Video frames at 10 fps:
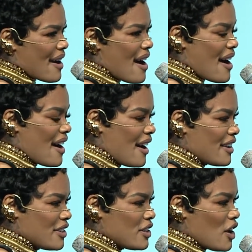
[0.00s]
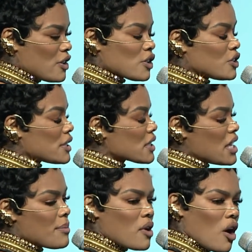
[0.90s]
God. You know, so just
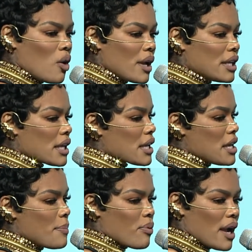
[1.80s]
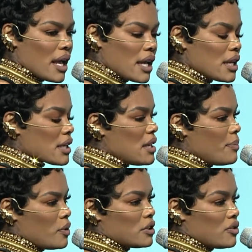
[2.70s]
keep going and keep praying and keep
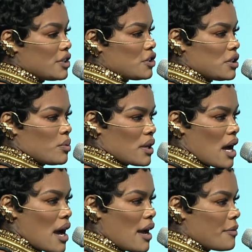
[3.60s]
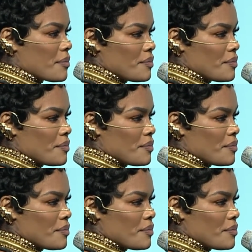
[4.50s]
building a relationship with God.